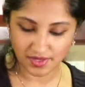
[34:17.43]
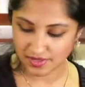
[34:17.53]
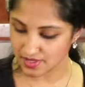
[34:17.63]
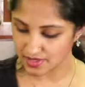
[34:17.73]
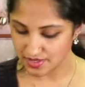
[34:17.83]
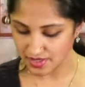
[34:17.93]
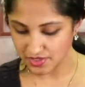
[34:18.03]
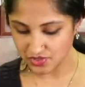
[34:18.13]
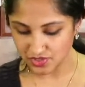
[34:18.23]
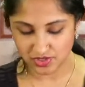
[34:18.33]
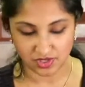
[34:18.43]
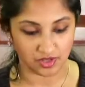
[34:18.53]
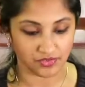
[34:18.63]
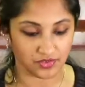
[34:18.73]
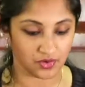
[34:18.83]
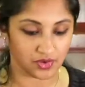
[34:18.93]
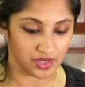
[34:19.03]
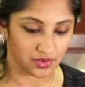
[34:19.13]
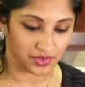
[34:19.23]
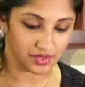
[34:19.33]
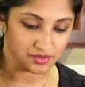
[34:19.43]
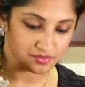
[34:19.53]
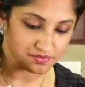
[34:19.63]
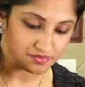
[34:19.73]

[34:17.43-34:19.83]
Okay, just a drizzle of coconut oil.